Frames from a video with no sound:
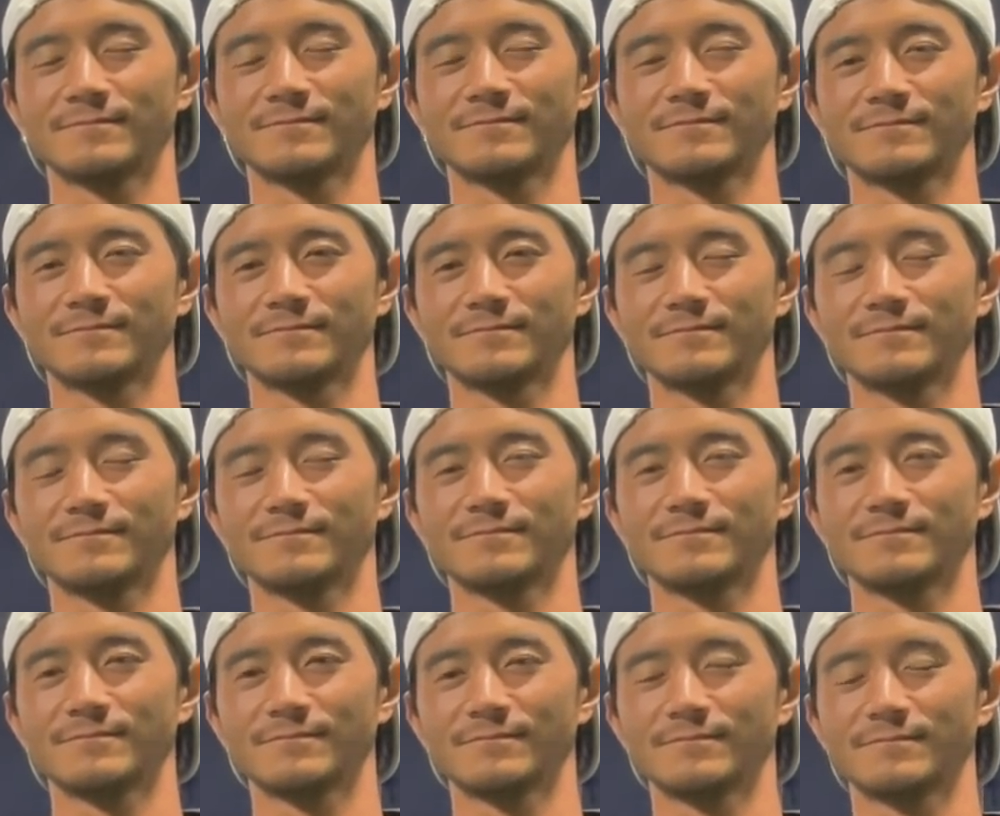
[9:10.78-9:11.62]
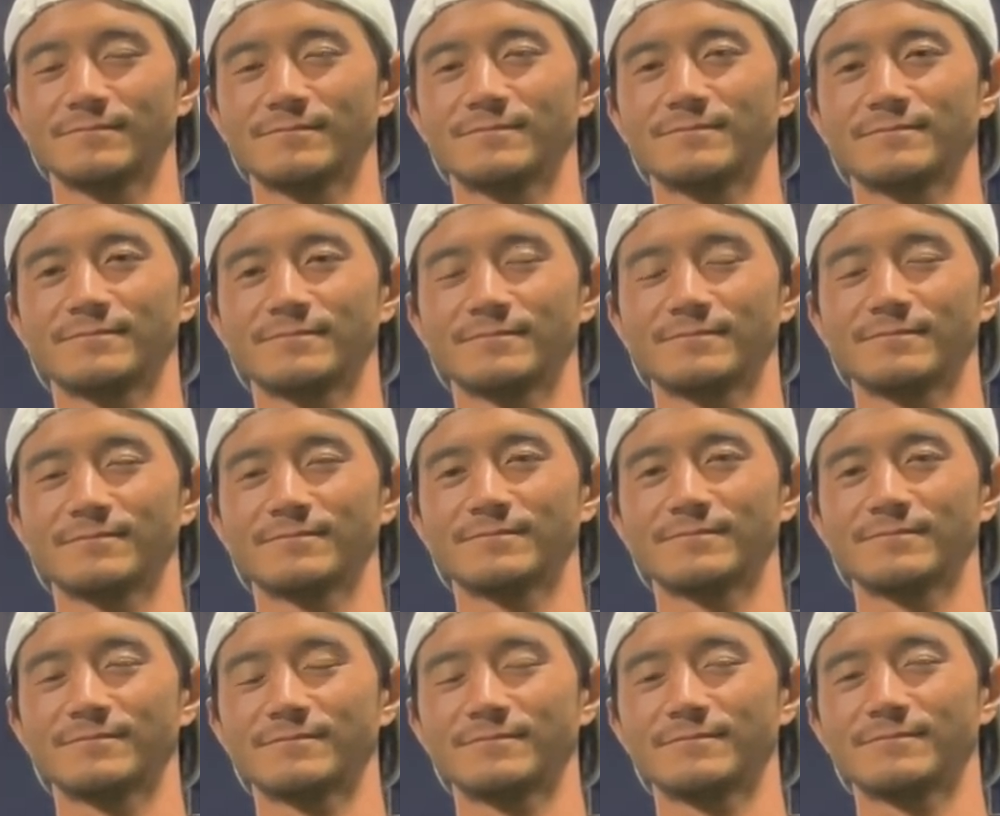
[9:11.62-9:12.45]

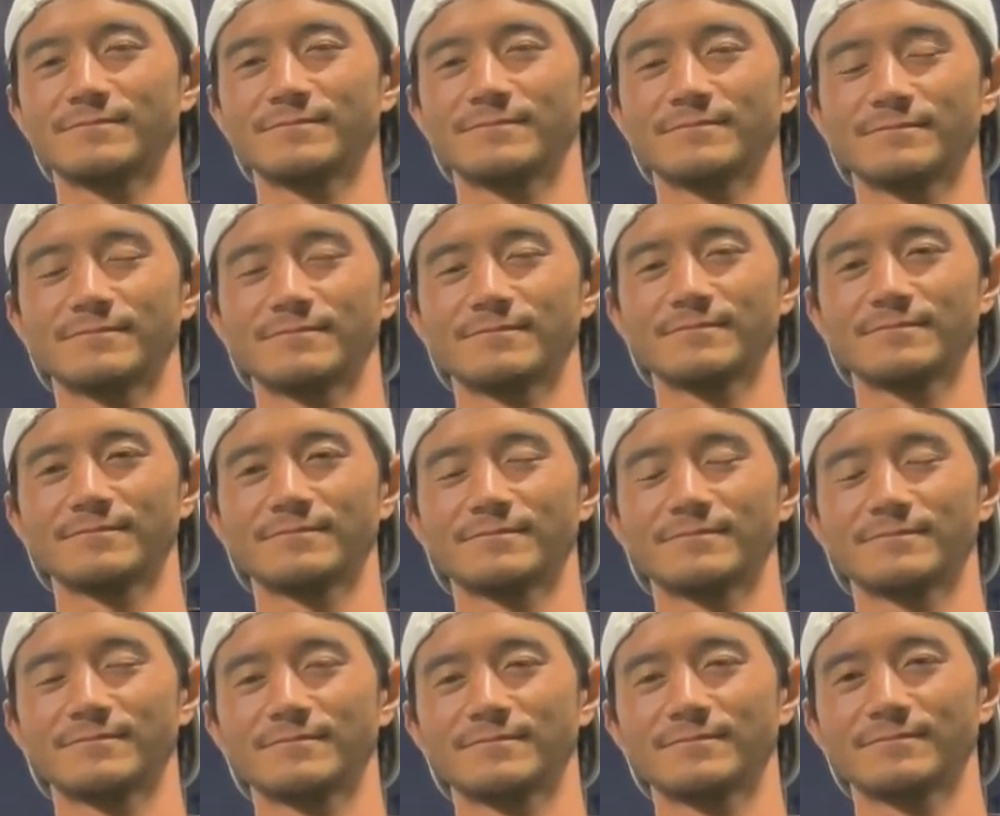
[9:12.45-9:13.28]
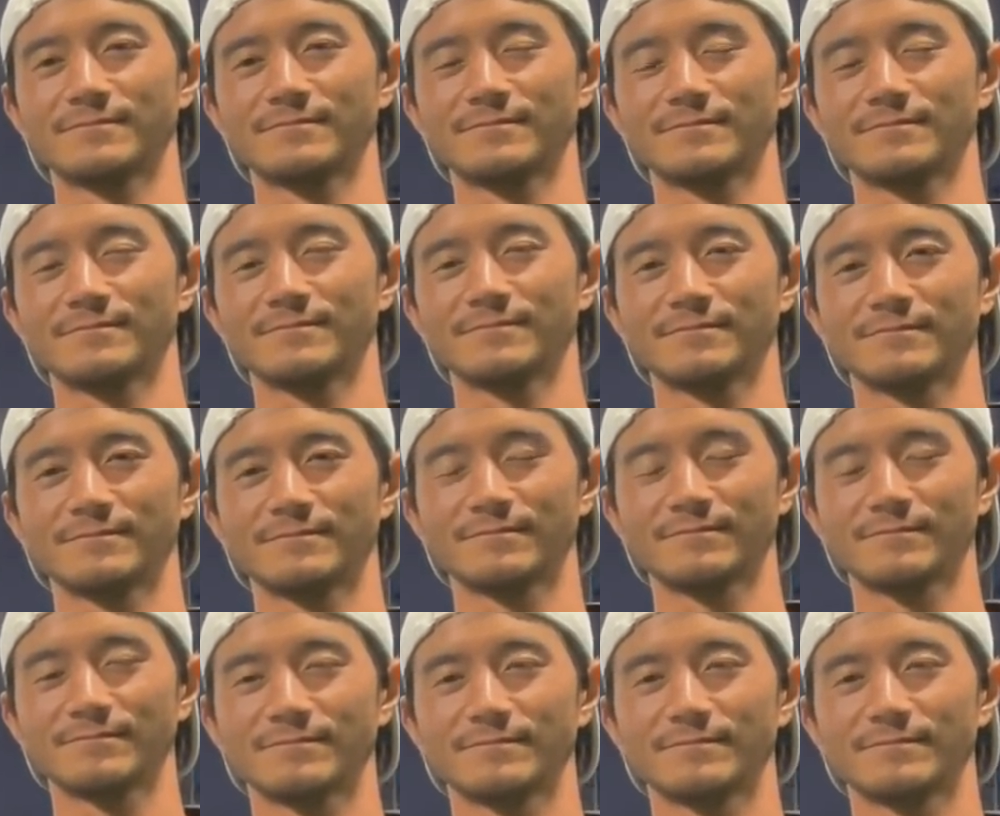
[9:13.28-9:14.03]
(silent)